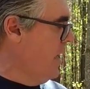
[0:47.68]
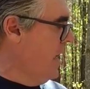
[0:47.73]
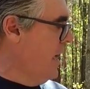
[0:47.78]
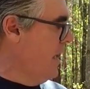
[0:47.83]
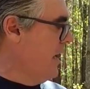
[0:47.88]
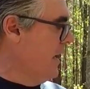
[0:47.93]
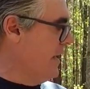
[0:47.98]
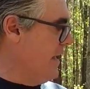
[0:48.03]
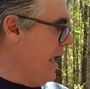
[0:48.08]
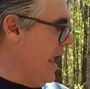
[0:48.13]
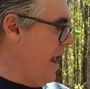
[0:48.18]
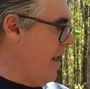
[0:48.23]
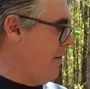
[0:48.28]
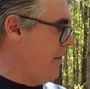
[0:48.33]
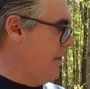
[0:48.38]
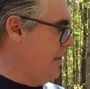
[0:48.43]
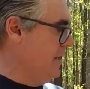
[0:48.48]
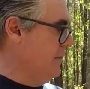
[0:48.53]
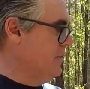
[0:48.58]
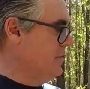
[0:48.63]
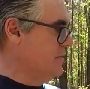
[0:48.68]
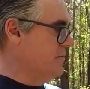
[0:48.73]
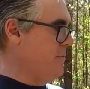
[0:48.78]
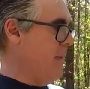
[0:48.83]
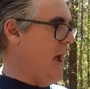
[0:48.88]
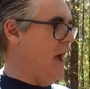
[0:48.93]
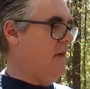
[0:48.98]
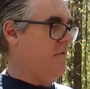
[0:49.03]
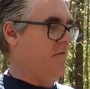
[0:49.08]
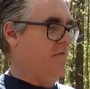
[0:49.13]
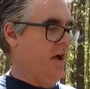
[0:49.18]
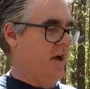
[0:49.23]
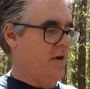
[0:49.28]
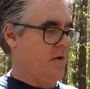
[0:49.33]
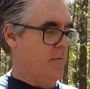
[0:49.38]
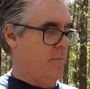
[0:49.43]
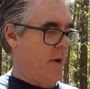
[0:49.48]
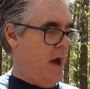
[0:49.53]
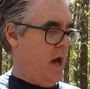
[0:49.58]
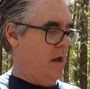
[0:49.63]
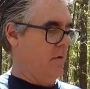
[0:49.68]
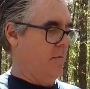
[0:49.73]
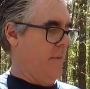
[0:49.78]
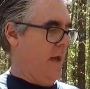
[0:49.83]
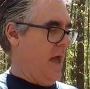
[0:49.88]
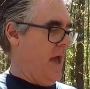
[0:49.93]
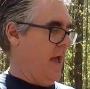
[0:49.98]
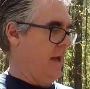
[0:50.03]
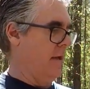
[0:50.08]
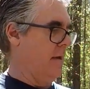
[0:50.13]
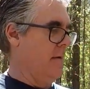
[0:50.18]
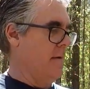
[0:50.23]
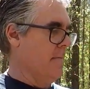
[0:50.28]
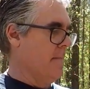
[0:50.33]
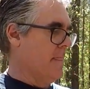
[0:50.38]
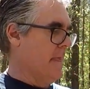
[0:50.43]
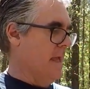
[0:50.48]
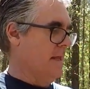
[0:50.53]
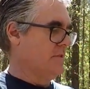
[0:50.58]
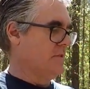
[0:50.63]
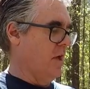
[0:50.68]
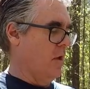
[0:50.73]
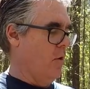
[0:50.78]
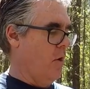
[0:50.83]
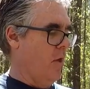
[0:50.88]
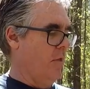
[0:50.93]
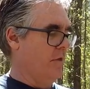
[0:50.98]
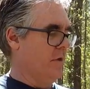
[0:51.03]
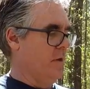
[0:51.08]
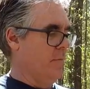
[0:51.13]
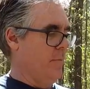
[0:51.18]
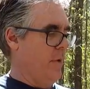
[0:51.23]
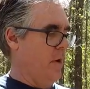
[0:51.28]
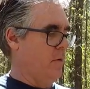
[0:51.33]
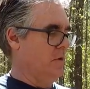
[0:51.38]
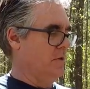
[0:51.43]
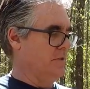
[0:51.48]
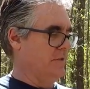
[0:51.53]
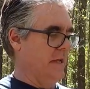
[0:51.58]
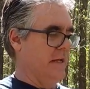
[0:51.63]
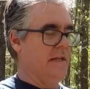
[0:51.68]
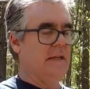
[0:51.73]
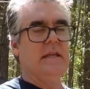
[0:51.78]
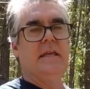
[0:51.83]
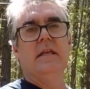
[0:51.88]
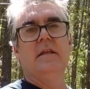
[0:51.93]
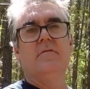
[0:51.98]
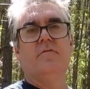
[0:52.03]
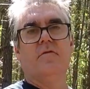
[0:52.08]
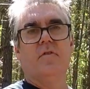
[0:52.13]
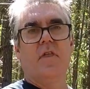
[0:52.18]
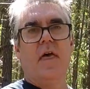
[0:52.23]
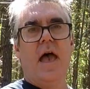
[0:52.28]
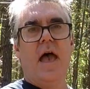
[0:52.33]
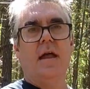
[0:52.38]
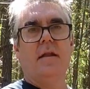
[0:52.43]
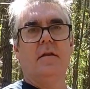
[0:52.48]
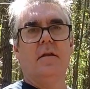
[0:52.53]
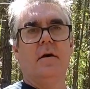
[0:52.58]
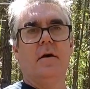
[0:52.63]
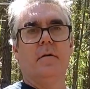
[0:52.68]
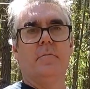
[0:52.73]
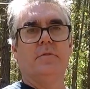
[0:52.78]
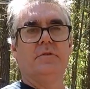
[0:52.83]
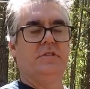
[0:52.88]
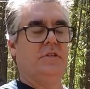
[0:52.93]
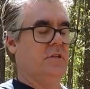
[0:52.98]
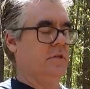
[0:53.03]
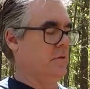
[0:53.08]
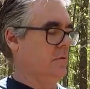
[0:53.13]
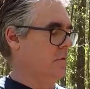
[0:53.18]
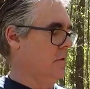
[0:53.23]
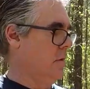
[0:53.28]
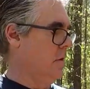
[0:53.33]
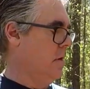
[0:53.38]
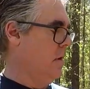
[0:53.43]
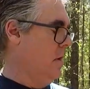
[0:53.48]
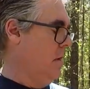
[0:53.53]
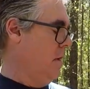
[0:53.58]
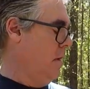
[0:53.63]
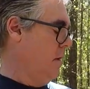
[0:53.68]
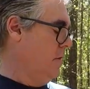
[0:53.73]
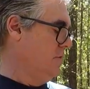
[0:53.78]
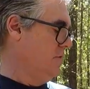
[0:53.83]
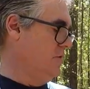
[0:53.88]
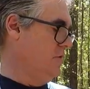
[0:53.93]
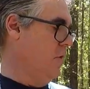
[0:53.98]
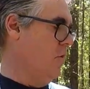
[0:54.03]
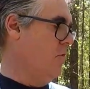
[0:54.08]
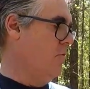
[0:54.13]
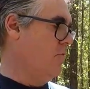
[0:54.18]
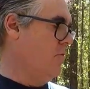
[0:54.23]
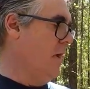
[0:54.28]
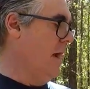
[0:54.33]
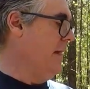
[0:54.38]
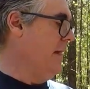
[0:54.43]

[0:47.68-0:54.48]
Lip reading: and I carry it in this Pathfinder bottle bag, and it's got all the components I need for that particular stove right